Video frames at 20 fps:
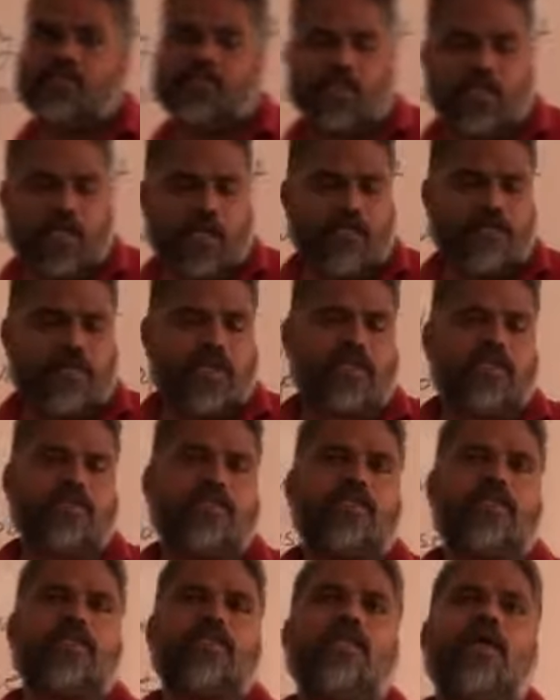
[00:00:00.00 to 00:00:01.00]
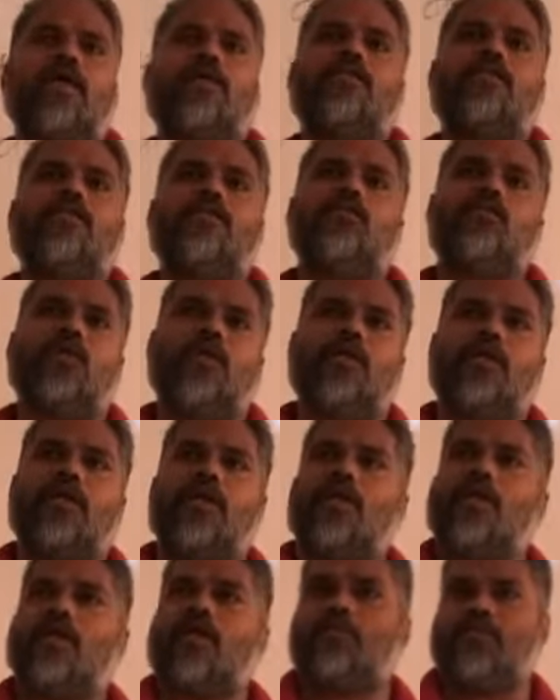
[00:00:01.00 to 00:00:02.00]
Generally we consider that the
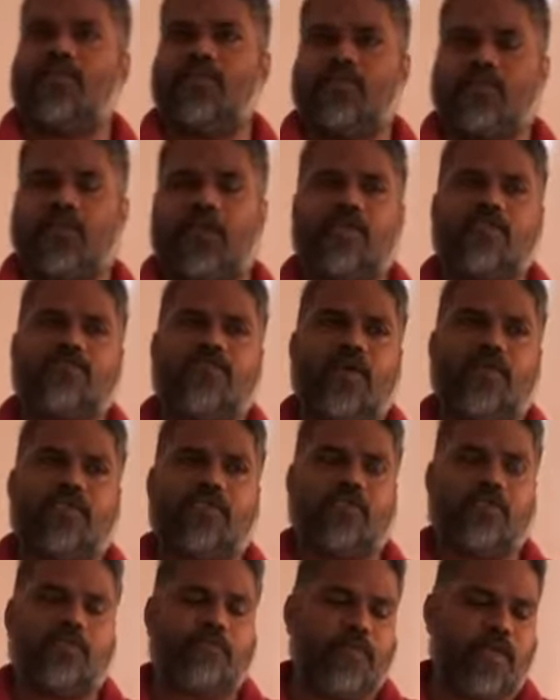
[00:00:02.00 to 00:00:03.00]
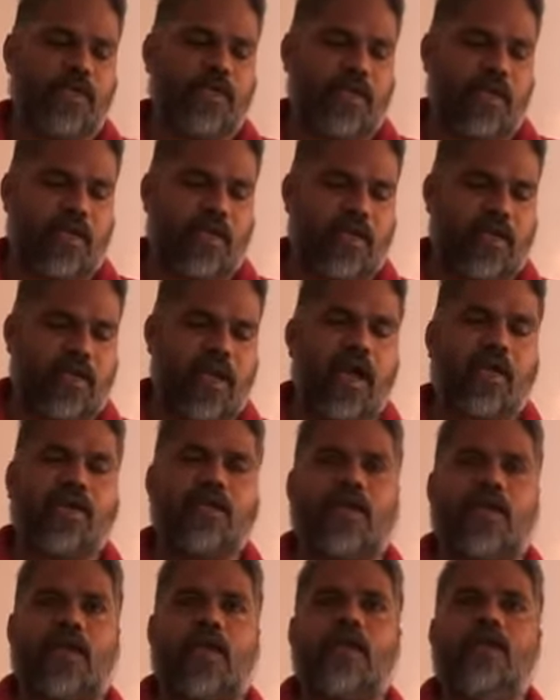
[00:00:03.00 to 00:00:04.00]
utility, it means satisfaction, but in
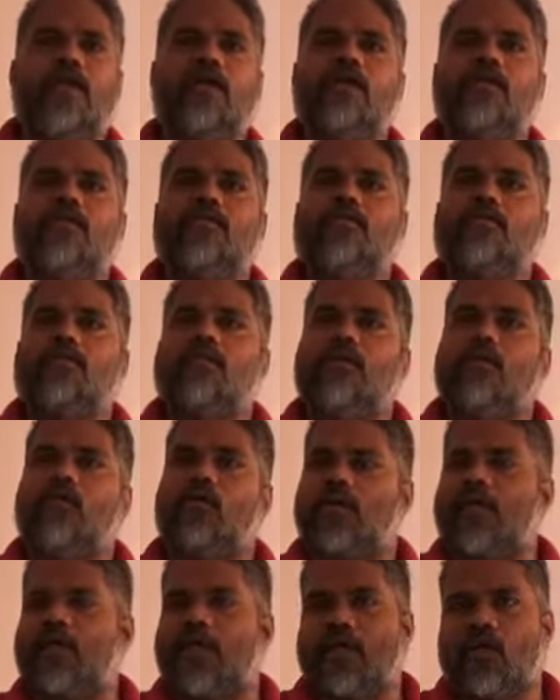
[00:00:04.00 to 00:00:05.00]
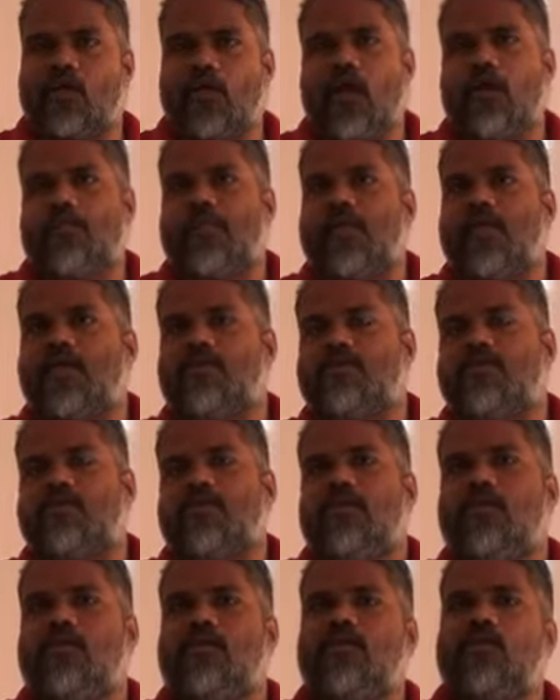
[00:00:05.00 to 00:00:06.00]
reality or in economics,
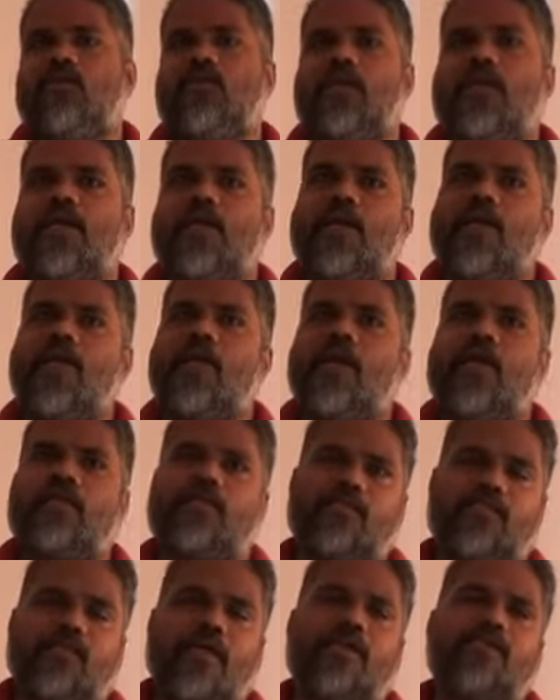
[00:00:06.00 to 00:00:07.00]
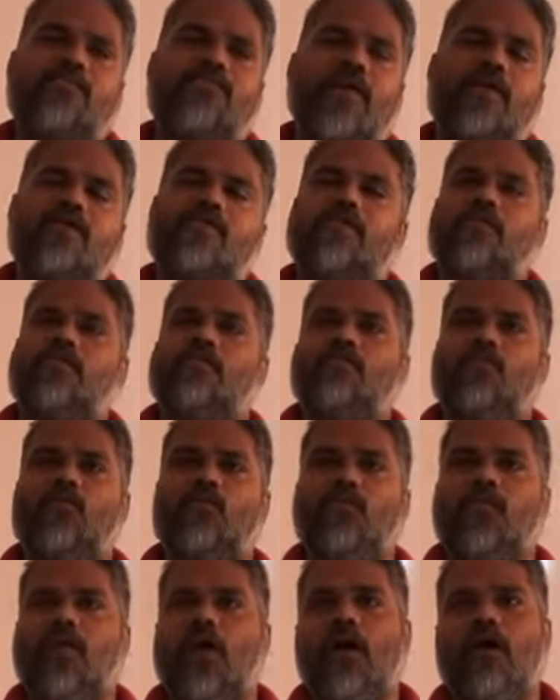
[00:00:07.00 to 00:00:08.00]
utility and the satisfaction
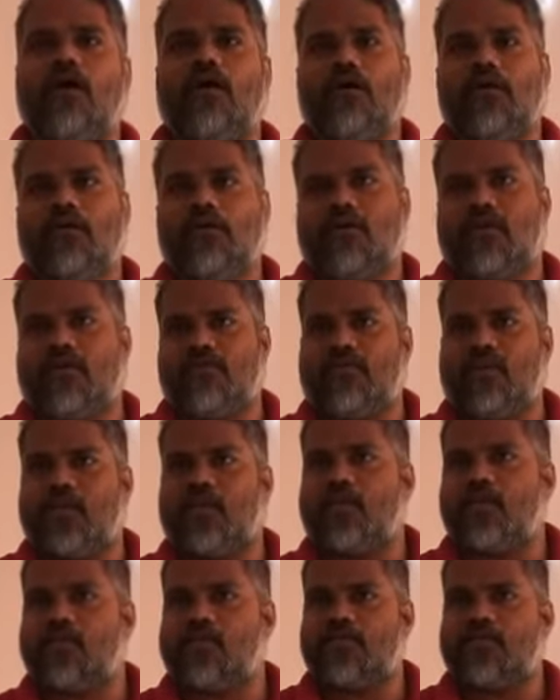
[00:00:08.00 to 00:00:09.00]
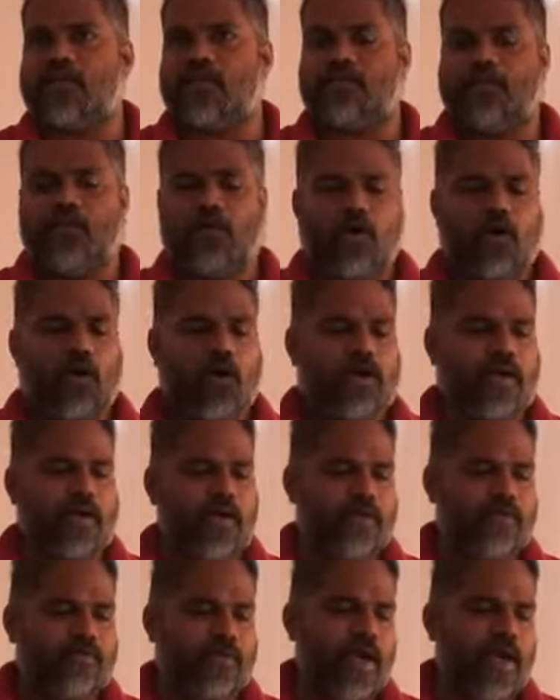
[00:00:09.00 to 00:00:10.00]
both are different concept. Already we